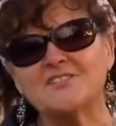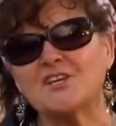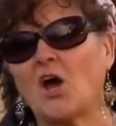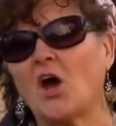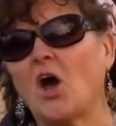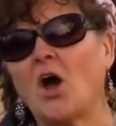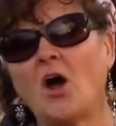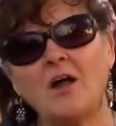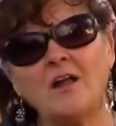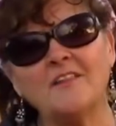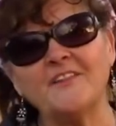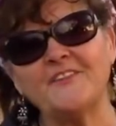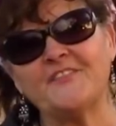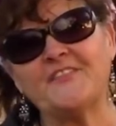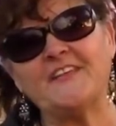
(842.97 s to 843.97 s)
to all
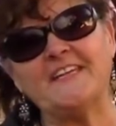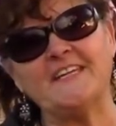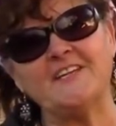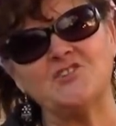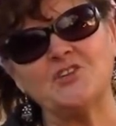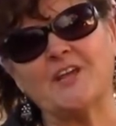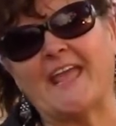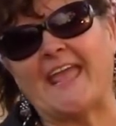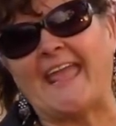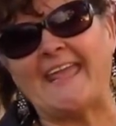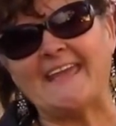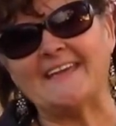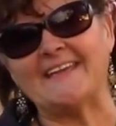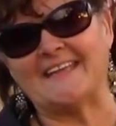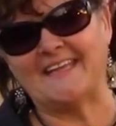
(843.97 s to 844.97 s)
the things you
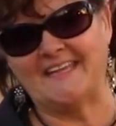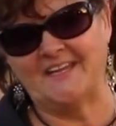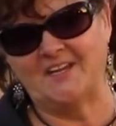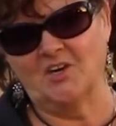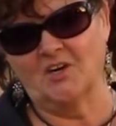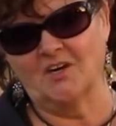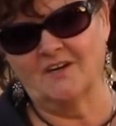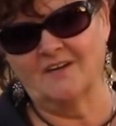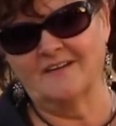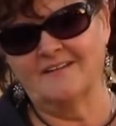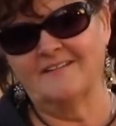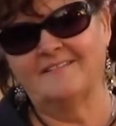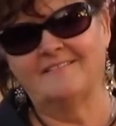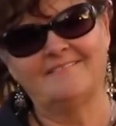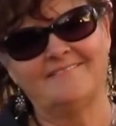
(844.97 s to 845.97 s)
can't hear,
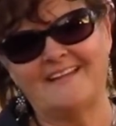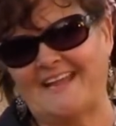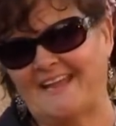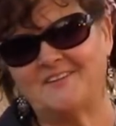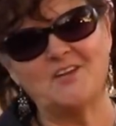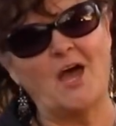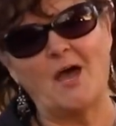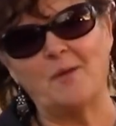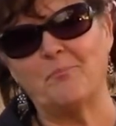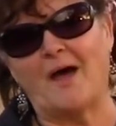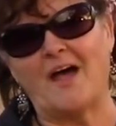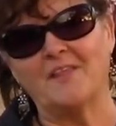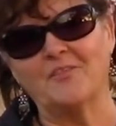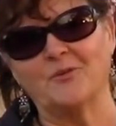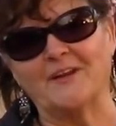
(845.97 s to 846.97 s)
and not
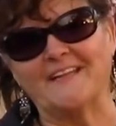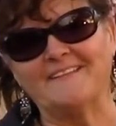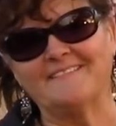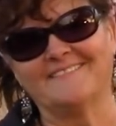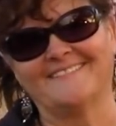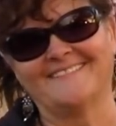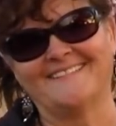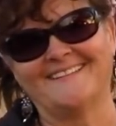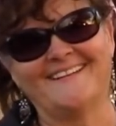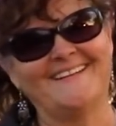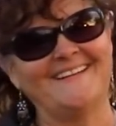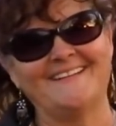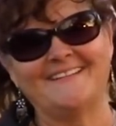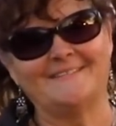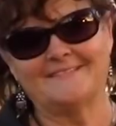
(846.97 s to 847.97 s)
bothering.
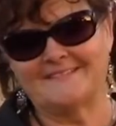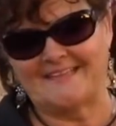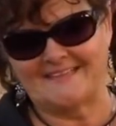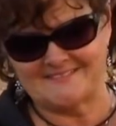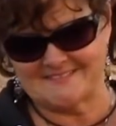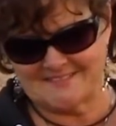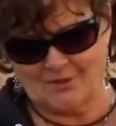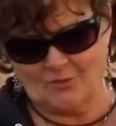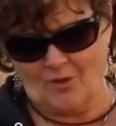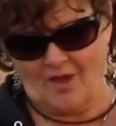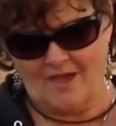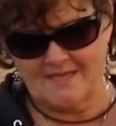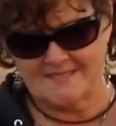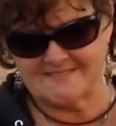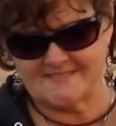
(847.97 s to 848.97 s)
That's so
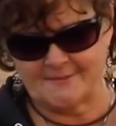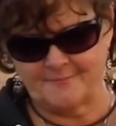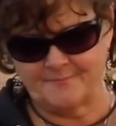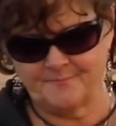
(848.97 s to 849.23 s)
awesome.